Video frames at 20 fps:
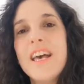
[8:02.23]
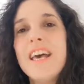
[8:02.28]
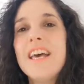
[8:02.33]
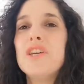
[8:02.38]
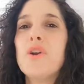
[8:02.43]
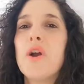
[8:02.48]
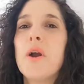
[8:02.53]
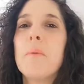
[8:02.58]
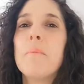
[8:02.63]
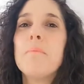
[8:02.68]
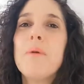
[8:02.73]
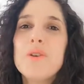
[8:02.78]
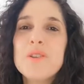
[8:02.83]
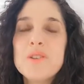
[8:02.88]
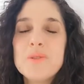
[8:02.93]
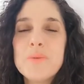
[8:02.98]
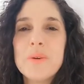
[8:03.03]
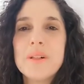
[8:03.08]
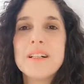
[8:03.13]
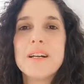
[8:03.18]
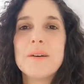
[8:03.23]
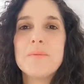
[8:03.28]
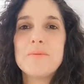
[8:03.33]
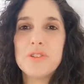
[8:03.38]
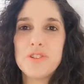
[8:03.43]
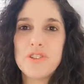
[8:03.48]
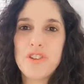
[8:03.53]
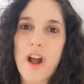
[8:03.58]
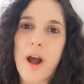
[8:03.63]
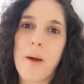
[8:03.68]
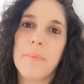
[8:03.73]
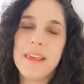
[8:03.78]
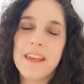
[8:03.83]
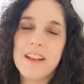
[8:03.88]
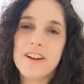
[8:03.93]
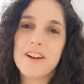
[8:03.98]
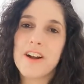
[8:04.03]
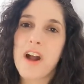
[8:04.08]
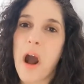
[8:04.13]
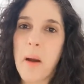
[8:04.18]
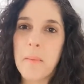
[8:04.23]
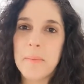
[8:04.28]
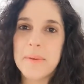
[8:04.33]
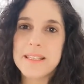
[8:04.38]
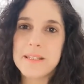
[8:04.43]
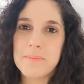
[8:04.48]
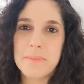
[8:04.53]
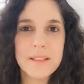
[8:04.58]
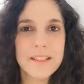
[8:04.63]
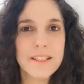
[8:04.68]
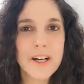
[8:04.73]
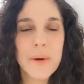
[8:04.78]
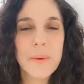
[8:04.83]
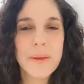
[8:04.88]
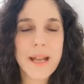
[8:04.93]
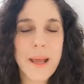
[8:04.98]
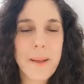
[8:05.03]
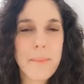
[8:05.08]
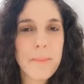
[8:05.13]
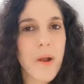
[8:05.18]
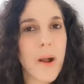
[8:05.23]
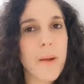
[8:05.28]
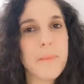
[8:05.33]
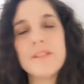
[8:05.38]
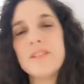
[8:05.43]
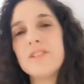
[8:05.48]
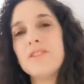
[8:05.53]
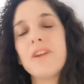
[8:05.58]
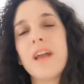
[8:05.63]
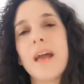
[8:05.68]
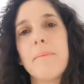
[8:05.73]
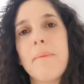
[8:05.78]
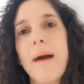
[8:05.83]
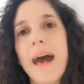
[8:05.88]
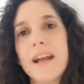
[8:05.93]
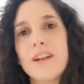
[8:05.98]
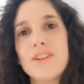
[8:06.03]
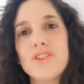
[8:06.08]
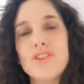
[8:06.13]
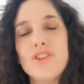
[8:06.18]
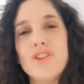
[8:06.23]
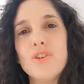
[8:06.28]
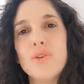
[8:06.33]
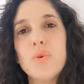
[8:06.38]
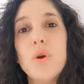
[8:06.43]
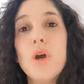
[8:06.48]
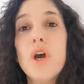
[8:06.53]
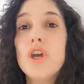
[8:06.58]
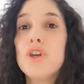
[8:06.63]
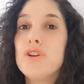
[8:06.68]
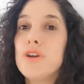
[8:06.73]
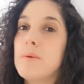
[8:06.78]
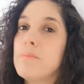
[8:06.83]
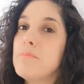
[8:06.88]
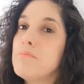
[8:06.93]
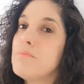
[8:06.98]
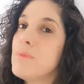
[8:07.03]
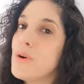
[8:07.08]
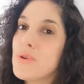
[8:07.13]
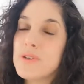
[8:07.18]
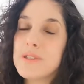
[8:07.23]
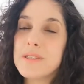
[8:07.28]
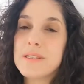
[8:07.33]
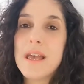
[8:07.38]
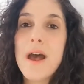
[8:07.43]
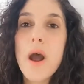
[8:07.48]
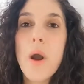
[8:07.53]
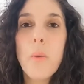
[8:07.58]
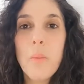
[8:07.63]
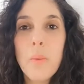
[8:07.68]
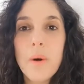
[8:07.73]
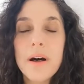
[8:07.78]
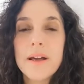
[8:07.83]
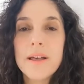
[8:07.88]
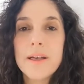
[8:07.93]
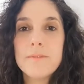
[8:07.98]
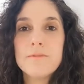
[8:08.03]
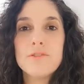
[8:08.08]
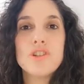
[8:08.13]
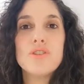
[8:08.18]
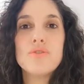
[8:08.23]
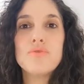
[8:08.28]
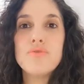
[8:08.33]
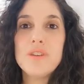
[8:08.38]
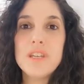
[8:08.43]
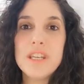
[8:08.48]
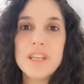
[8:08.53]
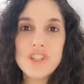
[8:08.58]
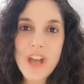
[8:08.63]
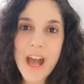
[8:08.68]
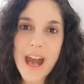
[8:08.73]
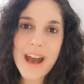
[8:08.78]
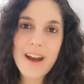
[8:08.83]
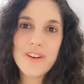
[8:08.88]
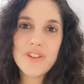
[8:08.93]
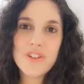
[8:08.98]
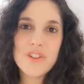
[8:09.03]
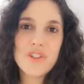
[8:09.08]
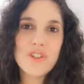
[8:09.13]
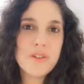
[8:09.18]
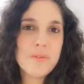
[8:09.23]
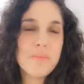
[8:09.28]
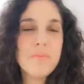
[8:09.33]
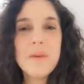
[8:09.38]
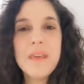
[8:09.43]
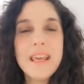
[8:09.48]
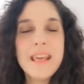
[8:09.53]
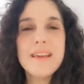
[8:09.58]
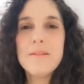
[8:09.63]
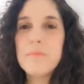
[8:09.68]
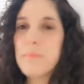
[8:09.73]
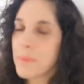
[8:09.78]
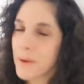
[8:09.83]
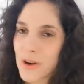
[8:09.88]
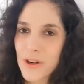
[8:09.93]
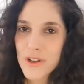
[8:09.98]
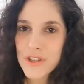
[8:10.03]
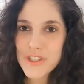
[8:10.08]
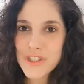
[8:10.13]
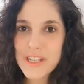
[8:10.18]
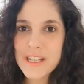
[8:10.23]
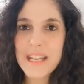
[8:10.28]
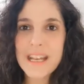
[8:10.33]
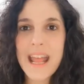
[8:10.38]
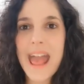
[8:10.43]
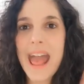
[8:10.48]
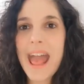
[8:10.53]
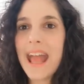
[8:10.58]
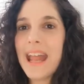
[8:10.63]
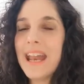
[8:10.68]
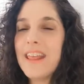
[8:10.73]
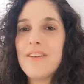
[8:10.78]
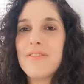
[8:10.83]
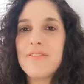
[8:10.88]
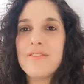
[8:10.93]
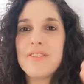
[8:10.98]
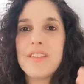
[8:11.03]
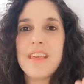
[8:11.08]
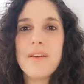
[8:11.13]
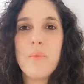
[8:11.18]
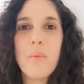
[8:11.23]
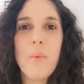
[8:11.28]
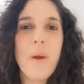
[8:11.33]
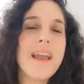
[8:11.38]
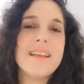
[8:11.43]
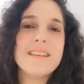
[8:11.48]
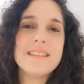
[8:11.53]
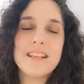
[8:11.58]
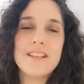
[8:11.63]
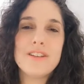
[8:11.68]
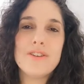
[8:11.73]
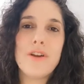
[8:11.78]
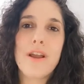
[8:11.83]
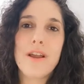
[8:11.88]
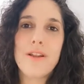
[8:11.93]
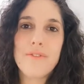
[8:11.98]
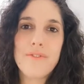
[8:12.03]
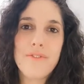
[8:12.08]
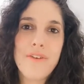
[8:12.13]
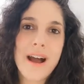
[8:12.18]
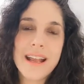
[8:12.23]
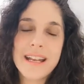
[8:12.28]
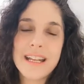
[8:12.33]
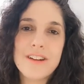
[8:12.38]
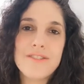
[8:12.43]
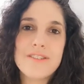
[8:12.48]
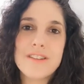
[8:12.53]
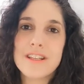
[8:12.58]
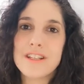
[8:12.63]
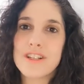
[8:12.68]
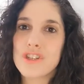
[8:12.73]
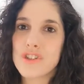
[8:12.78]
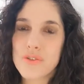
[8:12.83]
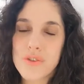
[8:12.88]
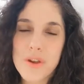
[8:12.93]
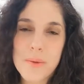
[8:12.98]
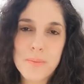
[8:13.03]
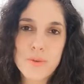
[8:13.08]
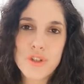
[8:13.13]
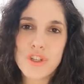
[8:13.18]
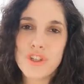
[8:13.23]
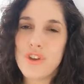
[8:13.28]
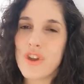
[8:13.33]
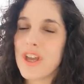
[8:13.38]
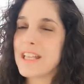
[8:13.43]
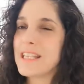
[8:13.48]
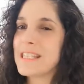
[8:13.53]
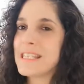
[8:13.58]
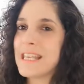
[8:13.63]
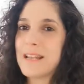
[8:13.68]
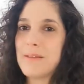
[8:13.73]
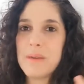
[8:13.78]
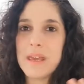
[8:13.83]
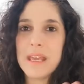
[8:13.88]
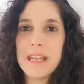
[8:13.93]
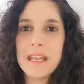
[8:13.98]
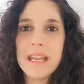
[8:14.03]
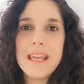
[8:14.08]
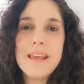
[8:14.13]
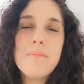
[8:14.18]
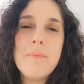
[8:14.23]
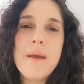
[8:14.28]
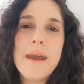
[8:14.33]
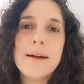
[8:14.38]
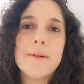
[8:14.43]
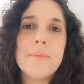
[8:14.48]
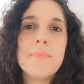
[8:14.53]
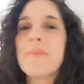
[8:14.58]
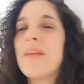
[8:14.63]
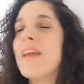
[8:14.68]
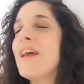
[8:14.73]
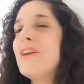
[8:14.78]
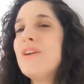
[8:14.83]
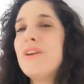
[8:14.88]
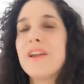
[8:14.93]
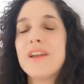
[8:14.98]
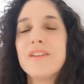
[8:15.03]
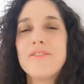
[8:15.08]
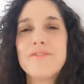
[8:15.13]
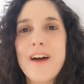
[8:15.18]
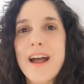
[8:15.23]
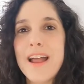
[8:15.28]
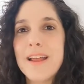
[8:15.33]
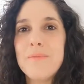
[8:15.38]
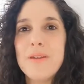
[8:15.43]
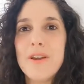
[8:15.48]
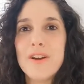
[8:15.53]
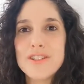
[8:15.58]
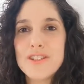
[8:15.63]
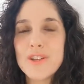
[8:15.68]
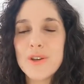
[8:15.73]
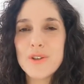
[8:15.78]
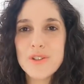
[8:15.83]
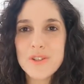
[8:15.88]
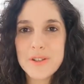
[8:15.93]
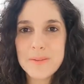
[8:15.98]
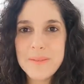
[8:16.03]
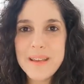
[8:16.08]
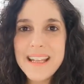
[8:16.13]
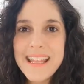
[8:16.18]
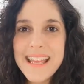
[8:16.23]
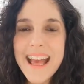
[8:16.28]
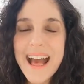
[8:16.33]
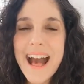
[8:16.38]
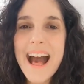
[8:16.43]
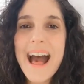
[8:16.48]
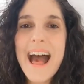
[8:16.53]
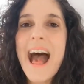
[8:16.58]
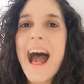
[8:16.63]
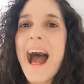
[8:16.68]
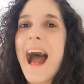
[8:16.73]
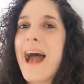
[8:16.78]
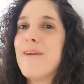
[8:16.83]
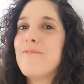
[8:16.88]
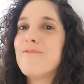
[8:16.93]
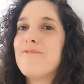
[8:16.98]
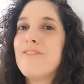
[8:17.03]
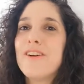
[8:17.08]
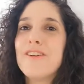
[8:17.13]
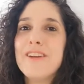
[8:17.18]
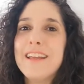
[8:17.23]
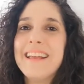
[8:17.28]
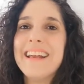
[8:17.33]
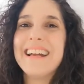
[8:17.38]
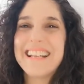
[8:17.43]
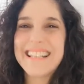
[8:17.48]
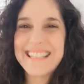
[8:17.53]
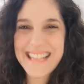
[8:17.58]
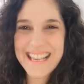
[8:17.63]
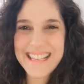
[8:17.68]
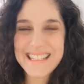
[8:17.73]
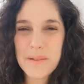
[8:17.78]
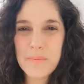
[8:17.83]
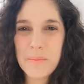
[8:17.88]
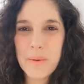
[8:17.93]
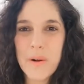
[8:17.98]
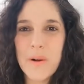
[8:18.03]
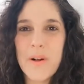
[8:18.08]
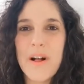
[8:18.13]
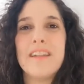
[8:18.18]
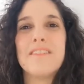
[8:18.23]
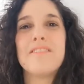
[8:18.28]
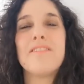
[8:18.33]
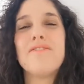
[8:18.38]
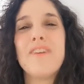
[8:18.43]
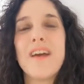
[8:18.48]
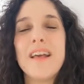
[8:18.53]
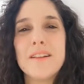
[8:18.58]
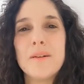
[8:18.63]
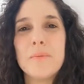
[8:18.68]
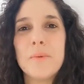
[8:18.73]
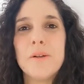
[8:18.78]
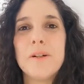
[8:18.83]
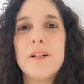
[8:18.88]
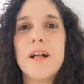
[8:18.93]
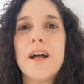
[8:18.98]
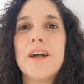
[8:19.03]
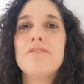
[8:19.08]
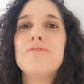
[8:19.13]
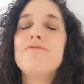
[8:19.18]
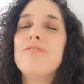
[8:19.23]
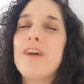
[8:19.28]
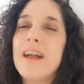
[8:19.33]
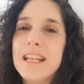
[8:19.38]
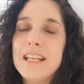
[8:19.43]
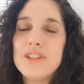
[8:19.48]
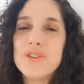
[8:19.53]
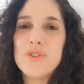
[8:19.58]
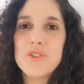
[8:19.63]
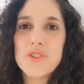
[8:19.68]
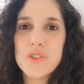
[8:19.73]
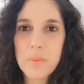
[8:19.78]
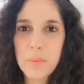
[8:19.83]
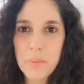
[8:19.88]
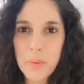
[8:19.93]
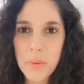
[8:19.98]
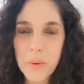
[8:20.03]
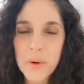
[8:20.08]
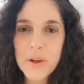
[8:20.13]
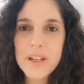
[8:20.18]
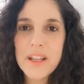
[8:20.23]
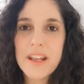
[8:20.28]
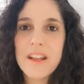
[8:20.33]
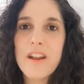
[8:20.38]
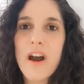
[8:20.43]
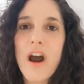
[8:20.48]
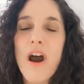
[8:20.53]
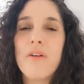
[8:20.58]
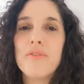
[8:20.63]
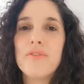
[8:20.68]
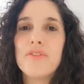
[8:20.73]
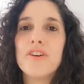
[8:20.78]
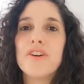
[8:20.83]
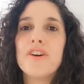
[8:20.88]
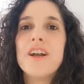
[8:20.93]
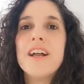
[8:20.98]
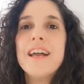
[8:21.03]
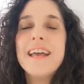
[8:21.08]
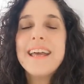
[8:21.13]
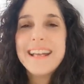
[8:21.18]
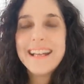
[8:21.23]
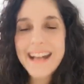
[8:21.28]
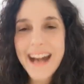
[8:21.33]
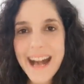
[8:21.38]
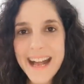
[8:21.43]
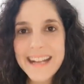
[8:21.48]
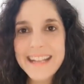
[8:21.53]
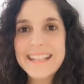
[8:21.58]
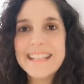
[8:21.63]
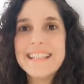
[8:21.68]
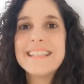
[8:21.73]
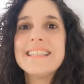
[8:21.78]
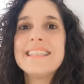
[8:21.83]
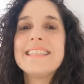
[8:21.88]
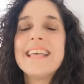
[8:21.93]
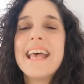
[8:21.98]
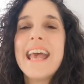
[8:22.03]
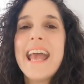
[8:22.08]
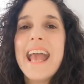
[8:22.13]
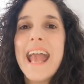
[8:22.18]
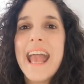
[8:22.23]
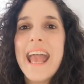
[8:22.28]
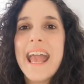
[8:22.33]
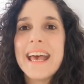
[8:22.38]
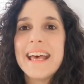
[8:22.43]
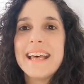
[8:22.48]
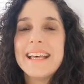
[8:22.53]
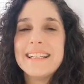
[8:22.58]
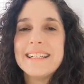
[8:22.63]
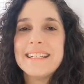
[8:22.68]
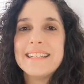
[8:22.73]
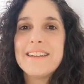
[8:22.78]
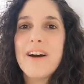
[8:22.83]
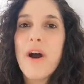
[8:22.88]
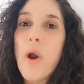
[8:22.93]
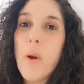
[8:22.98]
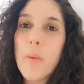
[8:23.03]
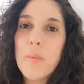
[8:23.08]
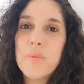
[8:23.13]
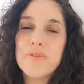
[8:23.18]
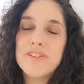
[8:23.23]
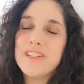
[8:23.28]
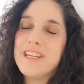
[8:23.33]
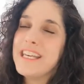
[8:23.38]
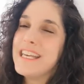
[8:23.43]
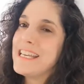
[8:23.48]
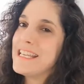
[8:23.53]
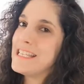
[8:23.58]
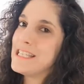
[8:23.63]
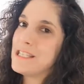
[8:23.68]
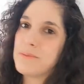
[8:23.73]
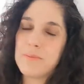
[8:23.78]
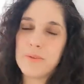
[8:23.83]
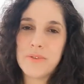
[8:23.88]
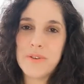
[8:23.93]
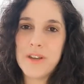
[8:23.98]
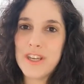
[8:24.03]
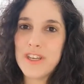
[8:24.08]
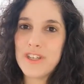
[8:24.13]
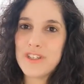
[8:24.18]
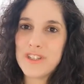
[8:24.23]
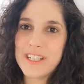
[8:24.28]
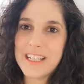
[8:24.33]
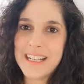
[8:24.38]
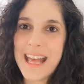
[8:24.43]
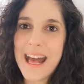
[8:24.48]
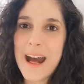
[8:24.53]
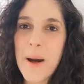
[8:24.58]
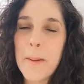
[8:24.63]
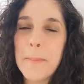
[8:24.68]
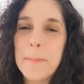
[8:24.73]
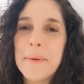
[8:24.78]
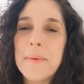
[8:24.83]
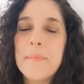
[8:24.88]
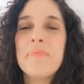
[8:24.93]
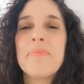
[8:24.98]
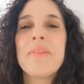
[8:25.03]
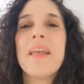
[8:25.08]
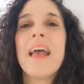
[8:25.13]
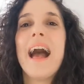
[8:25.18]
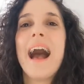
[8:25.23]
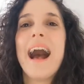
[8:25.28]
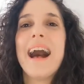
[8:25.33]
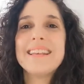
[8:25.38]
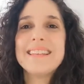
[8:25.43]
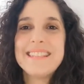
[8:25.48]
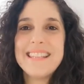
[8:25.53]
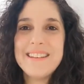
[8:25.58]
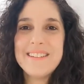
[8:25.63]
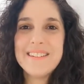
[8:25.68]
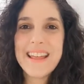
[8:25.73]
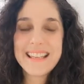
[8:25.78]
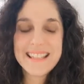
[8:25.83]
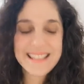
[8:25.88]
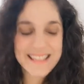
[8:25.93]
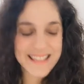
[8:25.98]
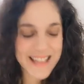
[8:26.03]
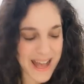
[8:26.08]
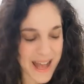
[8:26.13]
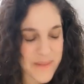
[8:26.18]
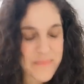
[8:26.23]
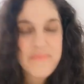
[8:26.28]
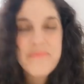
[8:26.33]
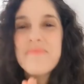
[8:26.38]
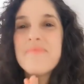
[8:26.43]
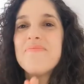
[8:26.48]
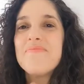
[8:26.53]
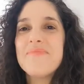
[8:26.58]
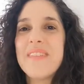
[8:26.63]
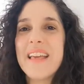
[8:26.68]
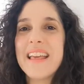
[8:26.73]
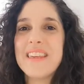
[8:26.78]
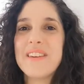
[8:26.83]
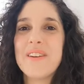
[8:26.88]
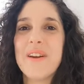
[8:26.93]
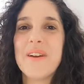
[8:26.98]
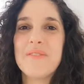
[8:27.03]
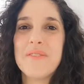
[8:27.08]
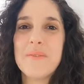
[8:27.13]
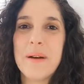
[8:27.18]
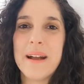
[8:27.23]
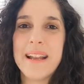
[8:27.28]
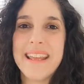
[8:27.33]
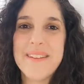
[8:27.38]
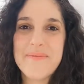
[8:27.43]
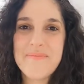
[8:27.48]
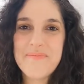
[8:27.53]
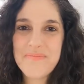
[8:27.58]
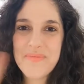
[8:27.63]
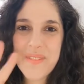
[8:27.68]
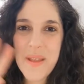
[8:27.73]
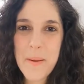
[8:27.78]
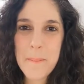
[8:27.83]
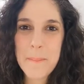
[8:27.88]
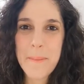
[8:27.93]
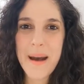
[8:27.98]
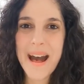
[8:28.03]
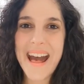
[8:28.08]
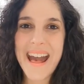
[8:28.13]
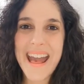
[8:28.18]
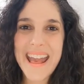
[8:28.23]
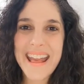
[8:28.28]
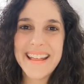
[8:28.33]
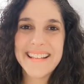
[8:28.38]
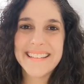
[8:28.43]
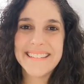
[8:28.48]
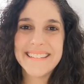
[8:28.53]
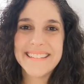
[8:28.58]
You are most welcome to drop your comments below and I promise to get back to you. You're most welcome to reach out to me in person in any of the ways that you can find here in the description. You can send me an email. You can find me on social media. I'm very accessible and available and ready to support and offer guidance and hopefully inspiration and help. I'll see you next time. Thank you, everybody. Bye.